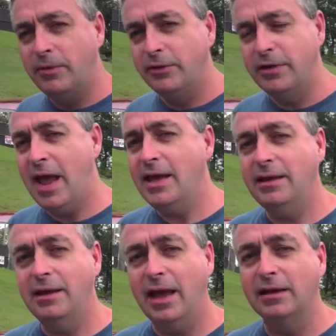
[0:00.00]
the
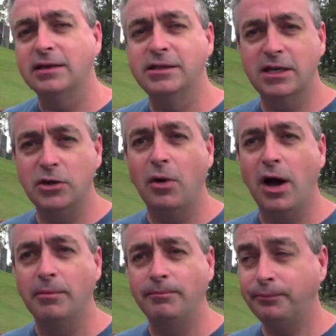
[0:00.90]
tank, and continue
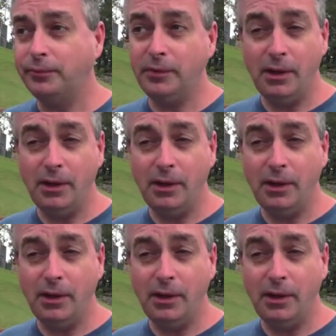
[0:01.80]
on.